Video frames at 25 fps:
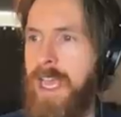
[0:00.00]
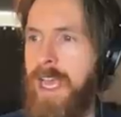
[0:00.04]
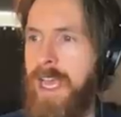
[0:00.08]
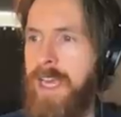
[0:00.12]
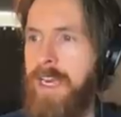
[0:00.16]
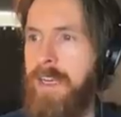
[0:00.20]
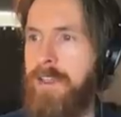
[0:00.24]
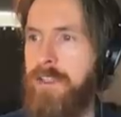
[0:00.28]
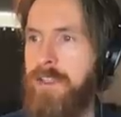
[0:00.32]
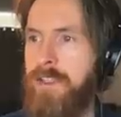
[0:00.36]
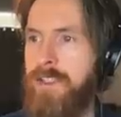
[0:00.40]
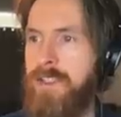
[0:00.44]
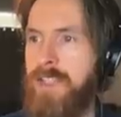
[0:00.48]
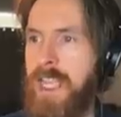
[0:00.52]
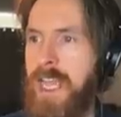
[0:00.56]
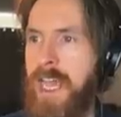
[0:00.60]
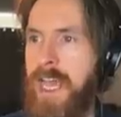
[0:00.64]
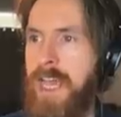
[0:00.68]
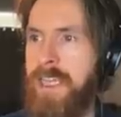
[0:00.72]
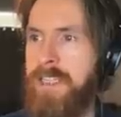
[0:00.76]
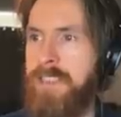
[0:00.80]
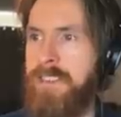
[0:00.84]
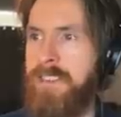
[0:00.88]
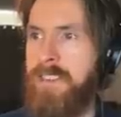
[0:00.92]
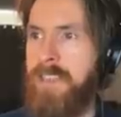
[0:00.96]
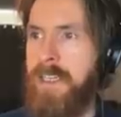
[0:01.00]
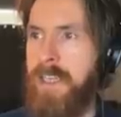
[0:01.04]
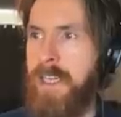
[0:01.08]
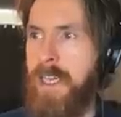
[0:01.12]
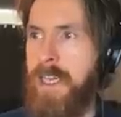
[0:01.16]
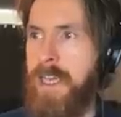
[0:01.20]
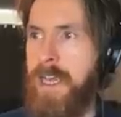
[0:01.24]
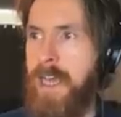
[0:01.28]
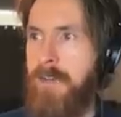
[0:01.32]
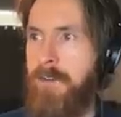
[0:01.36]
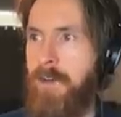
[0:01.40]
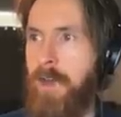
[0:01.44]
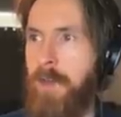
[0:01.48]
and I just ask, uh,
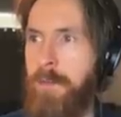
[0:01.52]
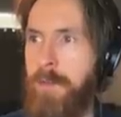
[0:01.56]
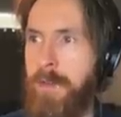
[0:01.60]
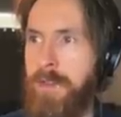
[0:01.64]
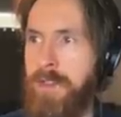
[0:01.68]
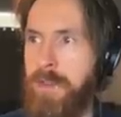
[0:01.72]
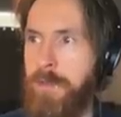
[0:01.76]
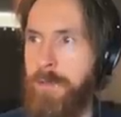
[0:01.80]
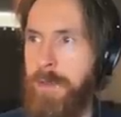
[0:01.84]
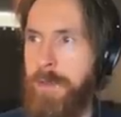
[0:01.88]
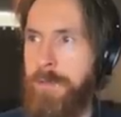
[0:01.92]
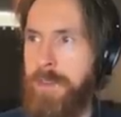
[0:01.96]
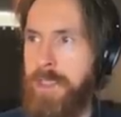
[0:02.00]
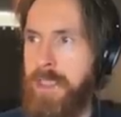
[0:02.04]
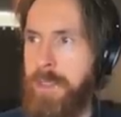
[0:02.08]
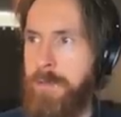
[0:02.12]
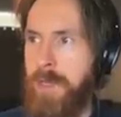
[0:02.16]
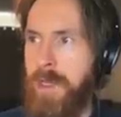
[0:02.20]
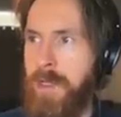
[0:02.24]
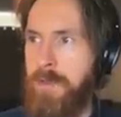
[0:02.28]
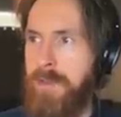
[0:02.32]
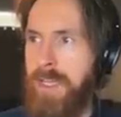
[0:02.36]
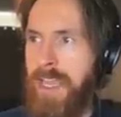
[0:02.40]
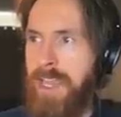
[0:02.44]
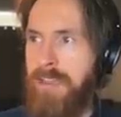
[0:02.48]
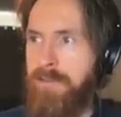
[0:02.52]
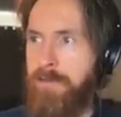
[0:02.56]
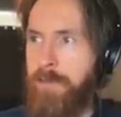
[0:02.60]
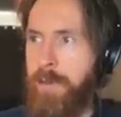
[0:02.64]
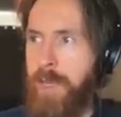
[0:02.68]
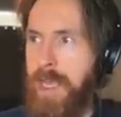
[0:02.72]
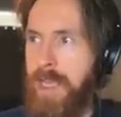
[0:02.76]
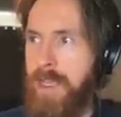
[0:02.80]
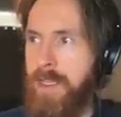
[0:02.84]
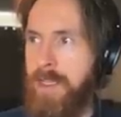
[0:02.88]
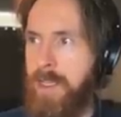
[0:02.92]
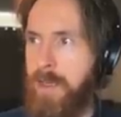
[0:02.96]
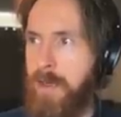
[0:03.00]
I've uploaded some images about
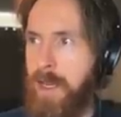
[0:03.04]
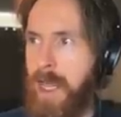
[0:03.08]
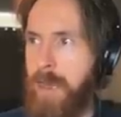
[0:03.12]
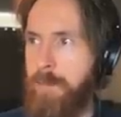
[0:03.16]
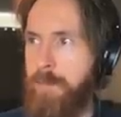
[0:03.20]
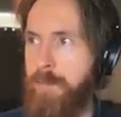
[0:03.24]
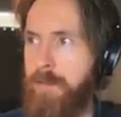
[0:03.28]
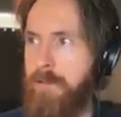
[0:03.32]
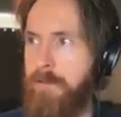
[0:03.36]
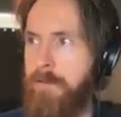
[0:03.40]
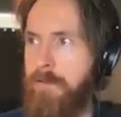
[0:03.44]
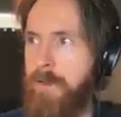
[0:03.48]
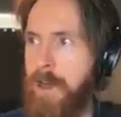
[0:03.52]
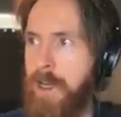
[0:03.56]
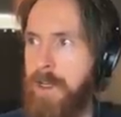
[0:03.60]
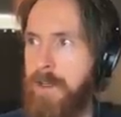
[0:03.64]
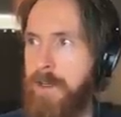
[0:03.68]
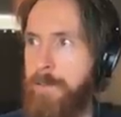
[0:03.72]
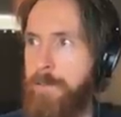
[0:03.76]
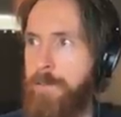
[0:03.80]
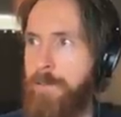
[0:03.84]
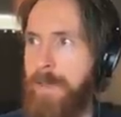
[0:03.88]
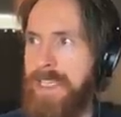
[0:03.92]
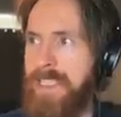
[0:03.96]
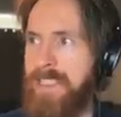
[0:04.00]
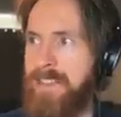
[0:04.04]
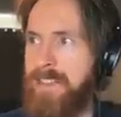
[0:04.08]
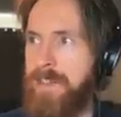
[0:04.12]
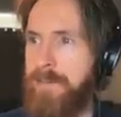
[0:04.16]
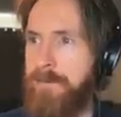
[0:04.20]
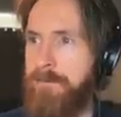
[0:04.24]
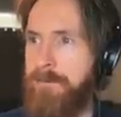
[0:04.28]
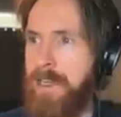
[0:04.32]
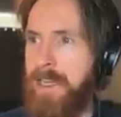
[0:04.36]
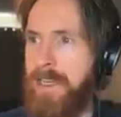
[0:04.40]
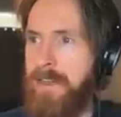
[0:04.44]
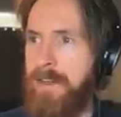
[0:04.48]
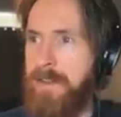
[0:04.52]
FPL, can you help me find the best
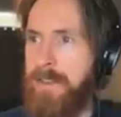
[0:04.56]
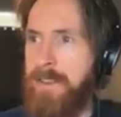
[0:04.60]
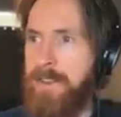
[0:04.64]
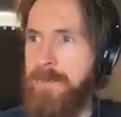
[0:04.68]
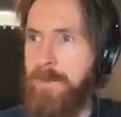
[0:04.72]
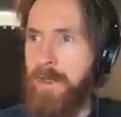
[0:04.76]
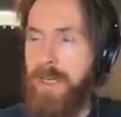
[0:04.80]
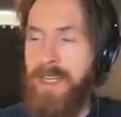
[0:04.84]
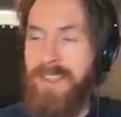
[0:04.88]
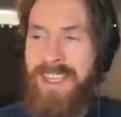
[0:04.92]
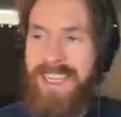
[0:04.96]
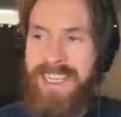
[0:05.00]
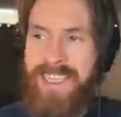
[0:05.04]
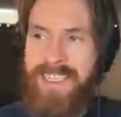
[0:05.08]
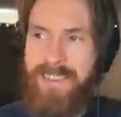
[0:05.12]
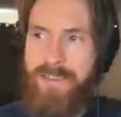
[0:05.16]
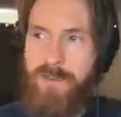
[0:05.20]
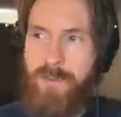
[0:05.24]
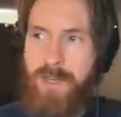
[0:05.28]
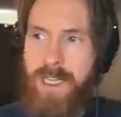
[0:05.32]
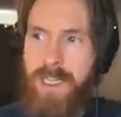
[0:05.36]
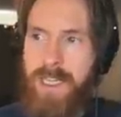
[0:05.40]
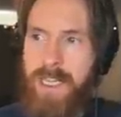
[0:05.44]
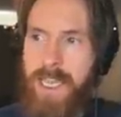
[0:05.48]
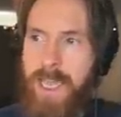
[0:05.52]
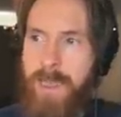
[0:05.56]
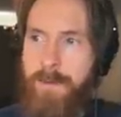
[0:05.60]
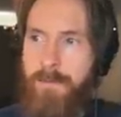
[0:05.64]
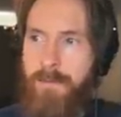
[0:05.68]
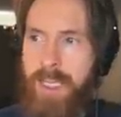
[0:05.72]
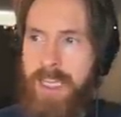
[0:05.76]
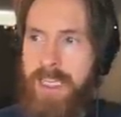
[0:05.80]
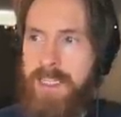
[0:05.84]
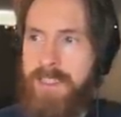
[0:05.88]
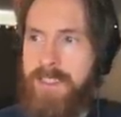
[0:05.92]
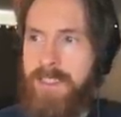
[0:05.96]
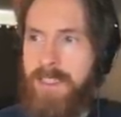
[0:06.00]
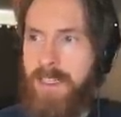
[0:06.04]
defenders for the next three game
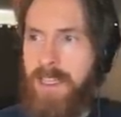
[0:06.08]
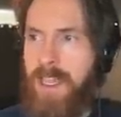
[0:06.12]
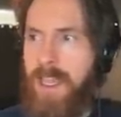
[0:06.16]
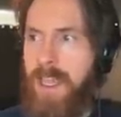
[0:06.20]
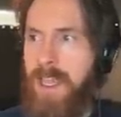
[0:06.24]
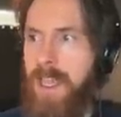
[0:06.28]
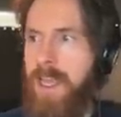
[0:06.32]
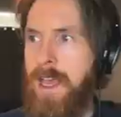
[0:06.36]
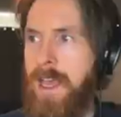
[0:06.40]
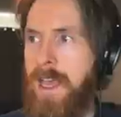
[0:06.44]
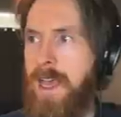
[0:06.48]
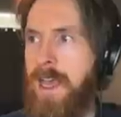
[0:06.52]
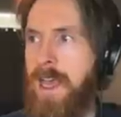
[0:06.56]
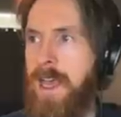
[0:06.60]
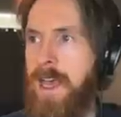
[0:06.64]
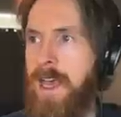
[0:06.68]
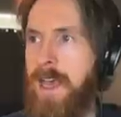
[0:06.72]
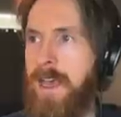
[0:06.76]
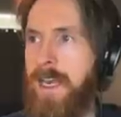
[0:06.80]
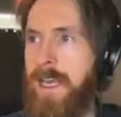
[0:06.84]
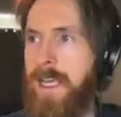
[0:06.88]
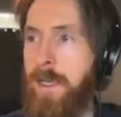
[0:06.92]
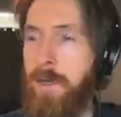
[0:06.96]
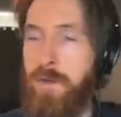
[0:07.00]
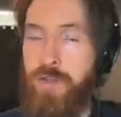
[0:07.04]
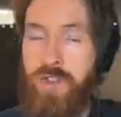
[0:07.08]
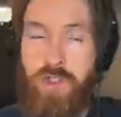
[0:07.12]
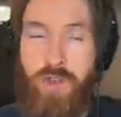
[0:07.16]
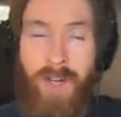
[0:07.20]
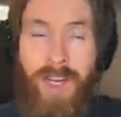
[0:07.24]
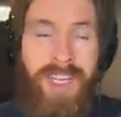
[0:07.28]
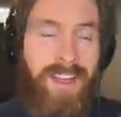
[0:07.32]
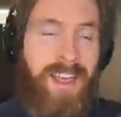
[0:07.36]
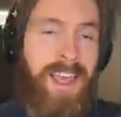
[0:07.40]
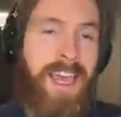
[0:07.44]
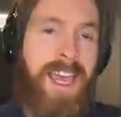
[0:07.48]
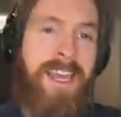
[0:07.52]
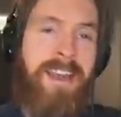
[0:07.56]
weeks? And he goes
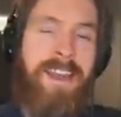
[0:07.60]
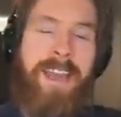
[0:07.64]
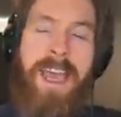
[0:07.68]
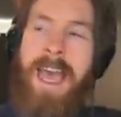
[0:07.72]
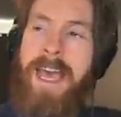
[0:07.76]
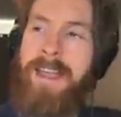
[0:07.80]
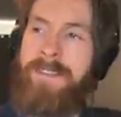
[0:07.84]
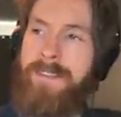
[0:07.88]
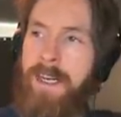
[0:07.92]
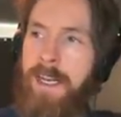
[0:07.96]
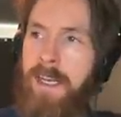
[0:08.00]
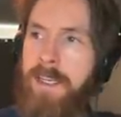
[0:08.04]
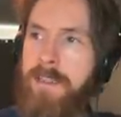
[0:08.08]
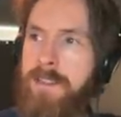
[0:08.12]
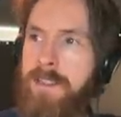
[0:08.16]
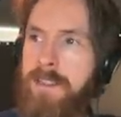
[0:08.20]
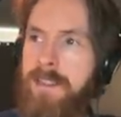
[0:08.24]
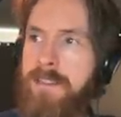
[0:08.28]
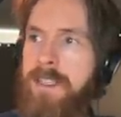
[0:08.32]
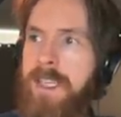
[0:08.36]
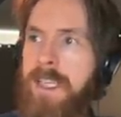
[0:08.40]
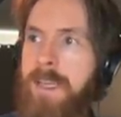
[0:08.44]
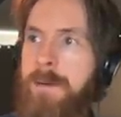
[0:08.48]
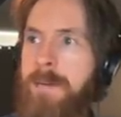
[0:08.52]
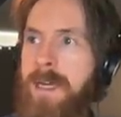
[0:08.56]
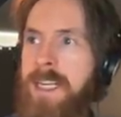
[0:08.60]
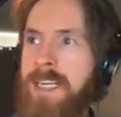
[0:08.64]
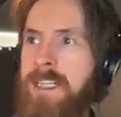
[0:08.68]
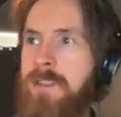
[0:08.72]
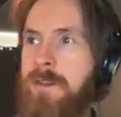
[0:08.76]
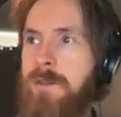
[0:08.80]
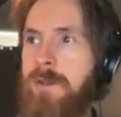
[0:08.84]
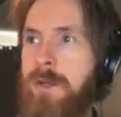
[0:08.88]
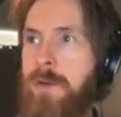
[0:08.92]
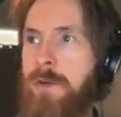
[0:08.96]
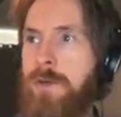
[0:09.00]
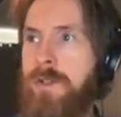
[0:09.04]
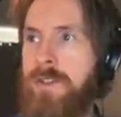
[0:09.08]
straight ahead, analyzes the image,
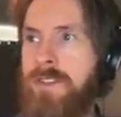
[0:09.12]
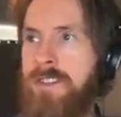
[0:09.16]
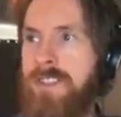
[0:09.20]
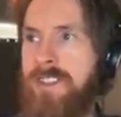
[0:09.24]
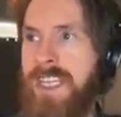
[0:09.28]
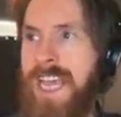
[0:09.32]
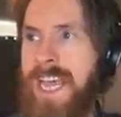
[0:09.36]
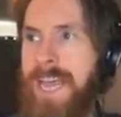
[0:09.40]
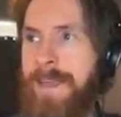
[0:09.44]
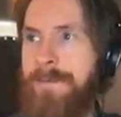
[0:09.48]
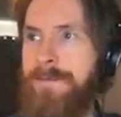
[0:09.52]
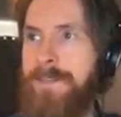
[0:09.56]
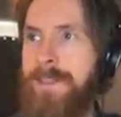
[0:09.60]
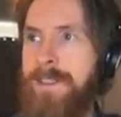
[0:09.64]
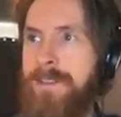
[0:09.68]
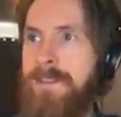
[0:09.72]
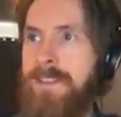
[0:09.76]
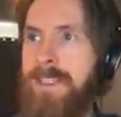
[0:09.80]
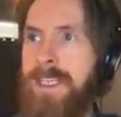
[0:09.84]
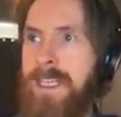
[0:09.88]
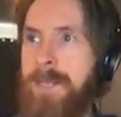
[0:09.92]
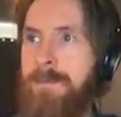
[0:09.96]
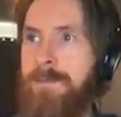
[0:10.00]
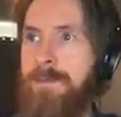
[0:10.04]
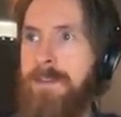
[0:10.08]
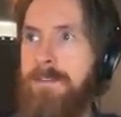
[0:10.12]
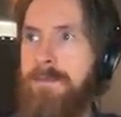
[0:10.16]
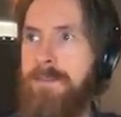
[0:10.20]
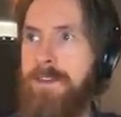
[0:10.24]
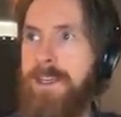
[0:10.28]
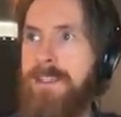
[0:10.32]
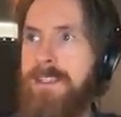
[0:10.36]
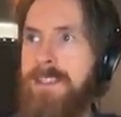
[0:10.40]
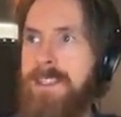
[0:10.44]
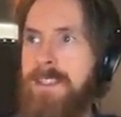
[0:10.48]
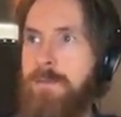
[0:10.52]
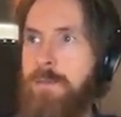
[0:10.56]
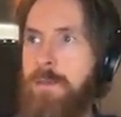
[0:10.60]
so he looks at the team
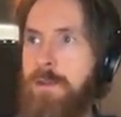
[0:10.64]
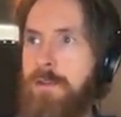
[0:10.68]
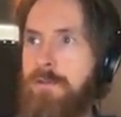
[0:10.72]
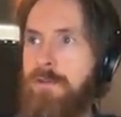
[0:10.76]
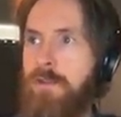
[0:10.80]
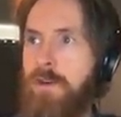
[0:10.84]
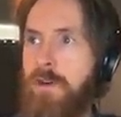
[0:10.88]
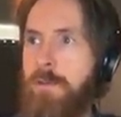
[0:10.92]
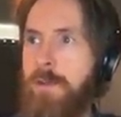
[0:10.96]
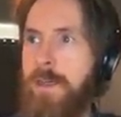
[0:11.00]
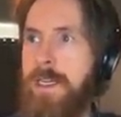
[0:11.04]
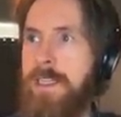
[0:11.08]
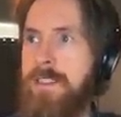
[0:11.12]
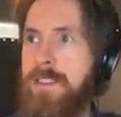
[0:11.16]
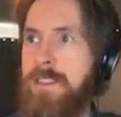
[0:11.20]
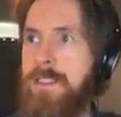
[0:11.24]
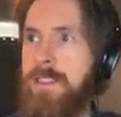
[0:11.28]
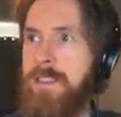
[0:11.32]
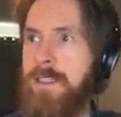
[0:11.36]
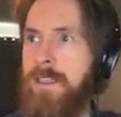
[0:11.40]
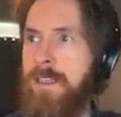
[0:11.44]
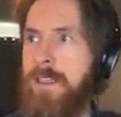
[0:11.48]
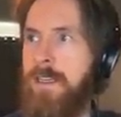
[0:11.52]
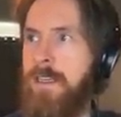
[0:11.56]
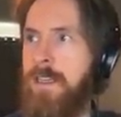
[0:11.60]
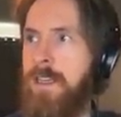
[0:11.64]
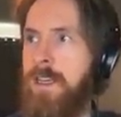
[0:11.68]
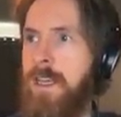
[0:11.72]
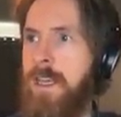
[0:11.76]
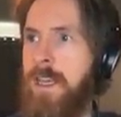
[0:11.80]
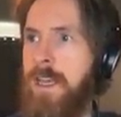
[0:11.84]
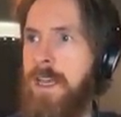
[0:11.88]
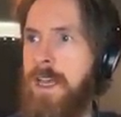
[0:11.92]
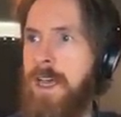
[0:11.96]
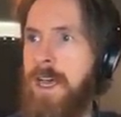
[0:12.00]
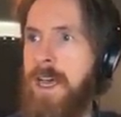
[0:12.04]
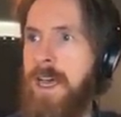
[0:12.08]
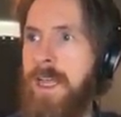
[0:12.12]
defensive performance,
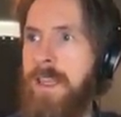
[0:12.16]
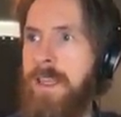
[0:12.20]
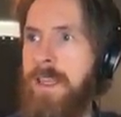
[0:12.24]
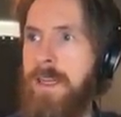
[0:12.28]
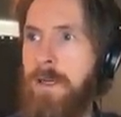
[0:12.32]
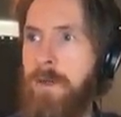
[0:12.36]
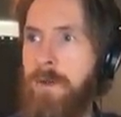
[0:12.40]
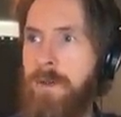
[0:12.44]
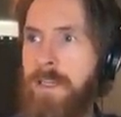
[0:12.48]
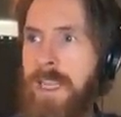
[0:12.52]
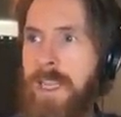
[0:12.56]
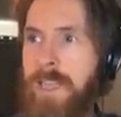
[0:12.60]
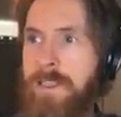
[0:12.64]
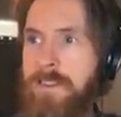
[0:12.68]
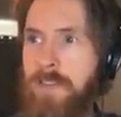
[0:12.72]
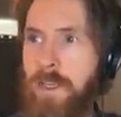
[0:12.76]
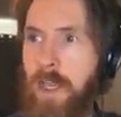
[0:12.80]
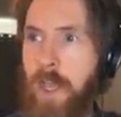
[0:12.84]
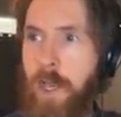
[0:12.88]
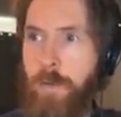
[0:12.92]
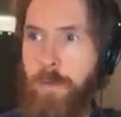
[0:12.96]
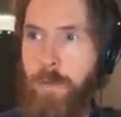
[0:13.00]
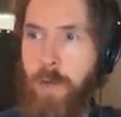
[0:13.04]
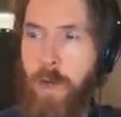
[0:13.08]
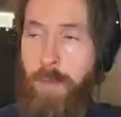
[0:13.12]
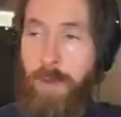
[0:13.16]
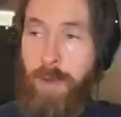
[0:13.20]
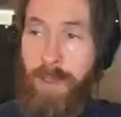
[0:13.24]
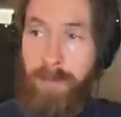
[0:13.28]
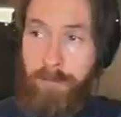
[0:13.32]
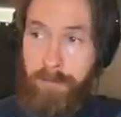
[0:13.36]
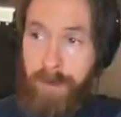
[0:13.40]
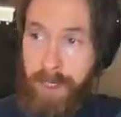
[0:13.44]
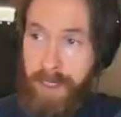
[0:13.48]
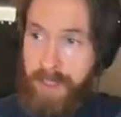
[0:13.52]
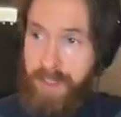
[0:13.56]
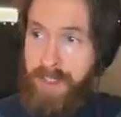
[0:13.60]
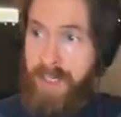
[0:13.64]
and then looks at upcoming
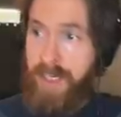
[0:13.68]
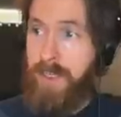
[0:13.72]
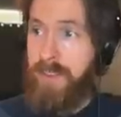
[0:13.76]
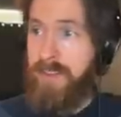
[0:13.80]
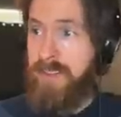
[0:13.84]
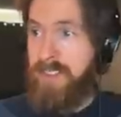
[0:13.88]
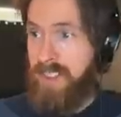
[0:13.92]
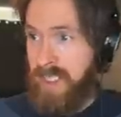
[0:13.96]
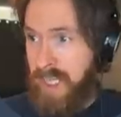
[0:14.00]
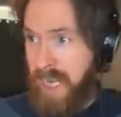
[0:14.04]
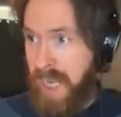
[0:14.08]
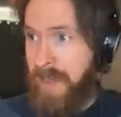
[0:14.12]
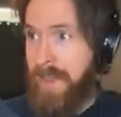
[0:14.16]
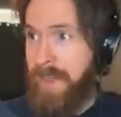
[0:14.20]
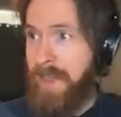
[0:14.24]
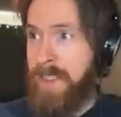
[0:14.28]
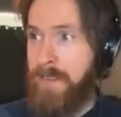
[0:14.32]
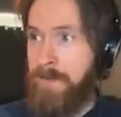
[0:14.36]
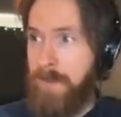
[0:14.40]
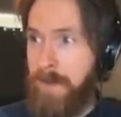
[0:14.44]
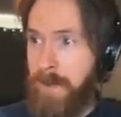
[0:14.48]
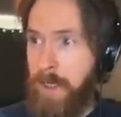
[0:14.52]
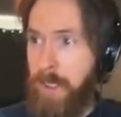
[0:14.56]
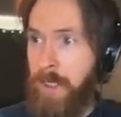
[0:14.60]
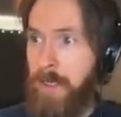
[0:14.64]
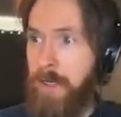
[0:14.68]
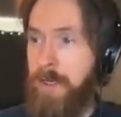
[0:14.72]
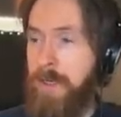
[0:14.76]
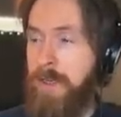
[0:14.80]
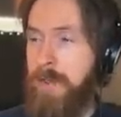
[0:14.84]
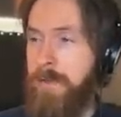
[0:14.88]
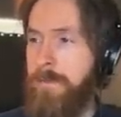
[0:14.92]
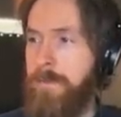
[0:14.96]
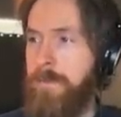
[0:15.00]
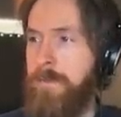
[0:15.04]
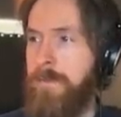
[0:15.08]
fixtures. Yeah, that's very good.